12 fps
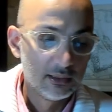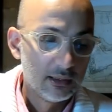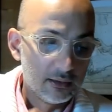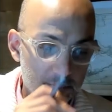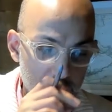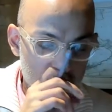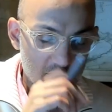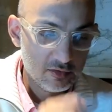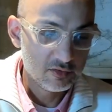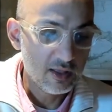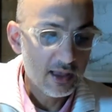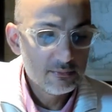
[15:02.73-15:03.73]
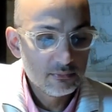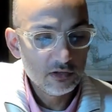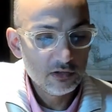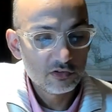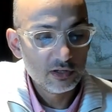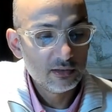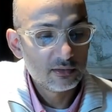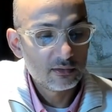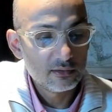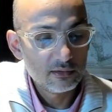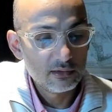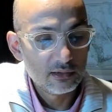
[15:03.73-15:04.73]
But since I mentioned
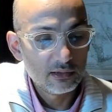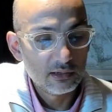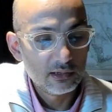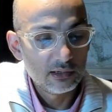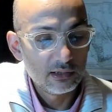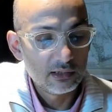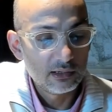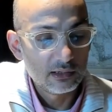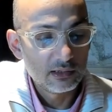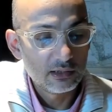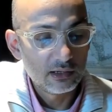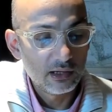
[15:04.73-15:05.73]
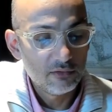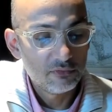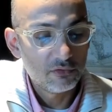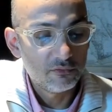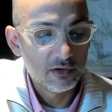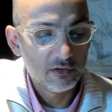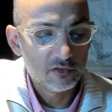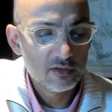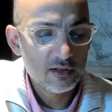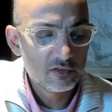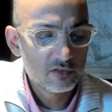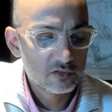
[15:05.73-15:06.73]
f of x,
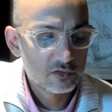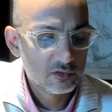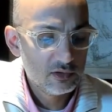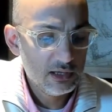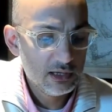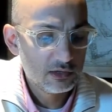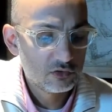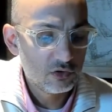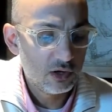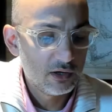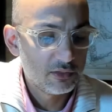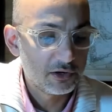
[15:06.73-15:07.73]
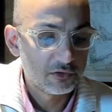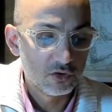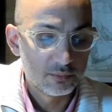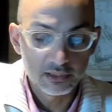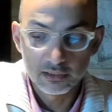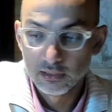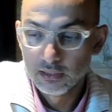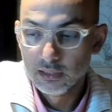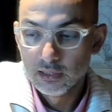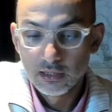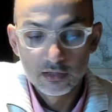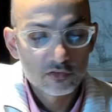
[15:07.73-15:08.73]
let's take to another topic.
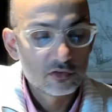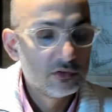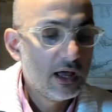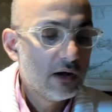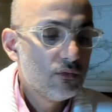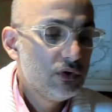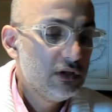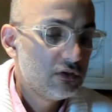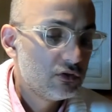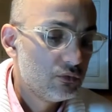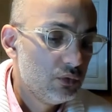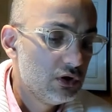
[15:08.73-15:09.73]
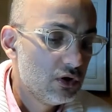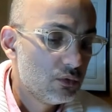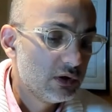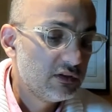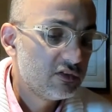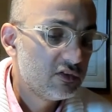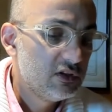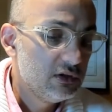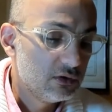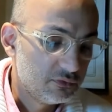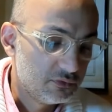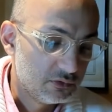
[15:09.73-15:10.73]
So now we know what is t
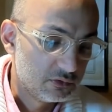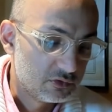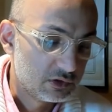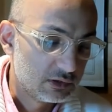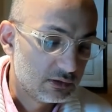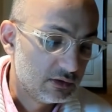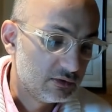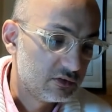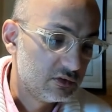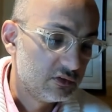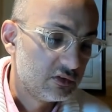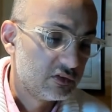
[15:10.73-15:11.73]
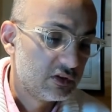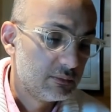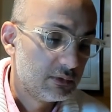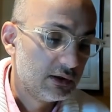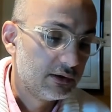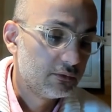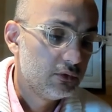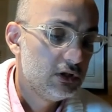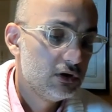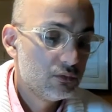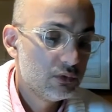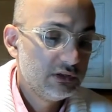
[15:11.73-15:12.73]
of, oh sorry, let's use the same color. We
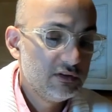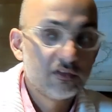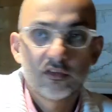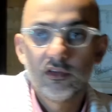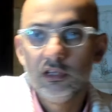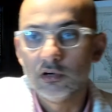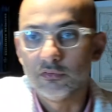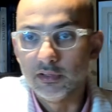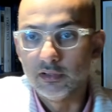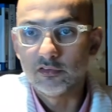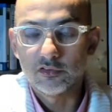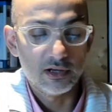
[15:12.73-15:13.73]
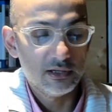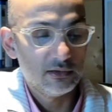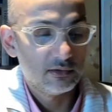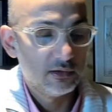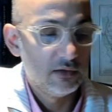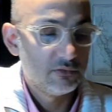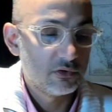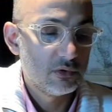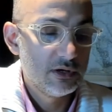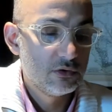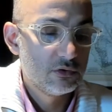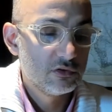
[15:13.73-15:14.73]
know what is t of x, right?
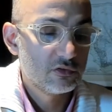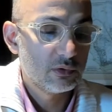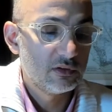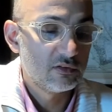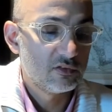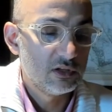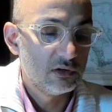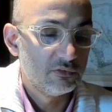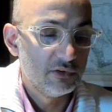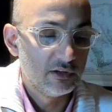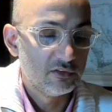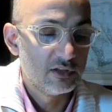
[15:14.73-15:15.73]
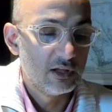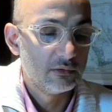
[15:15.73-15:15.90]
Everyone knows what is t of x now.